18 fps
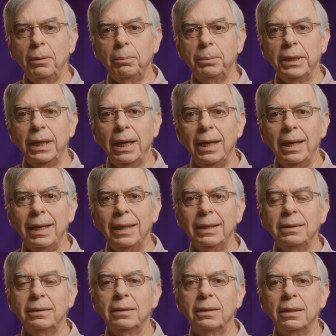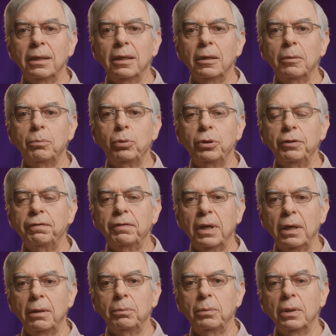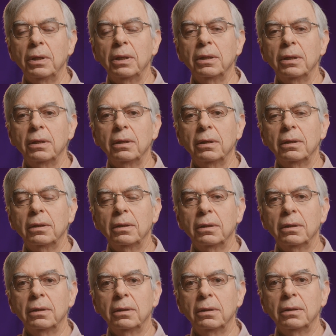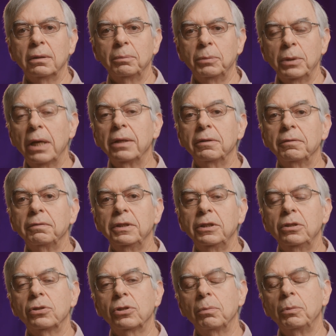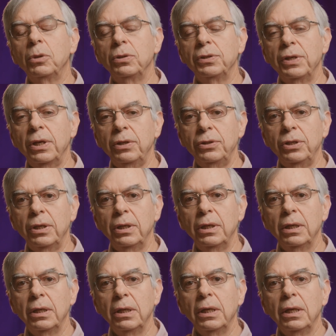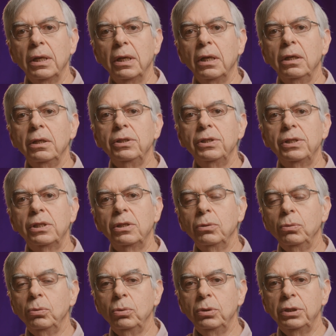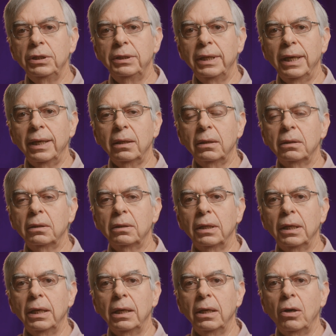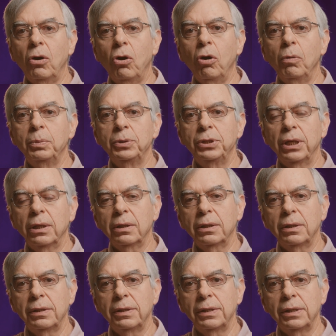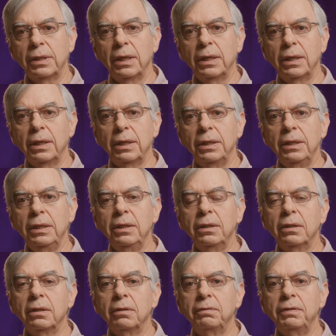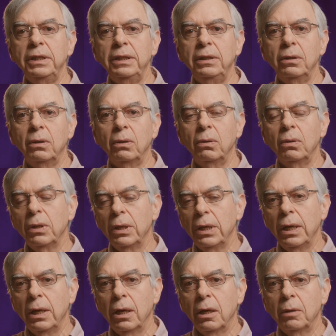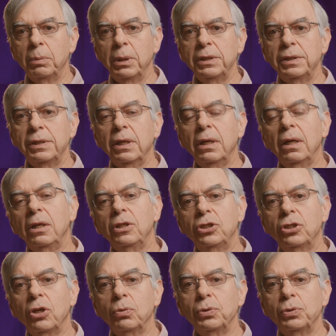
behind the Briefcam, beyond the video summarization, is to detect objects in the video and basically show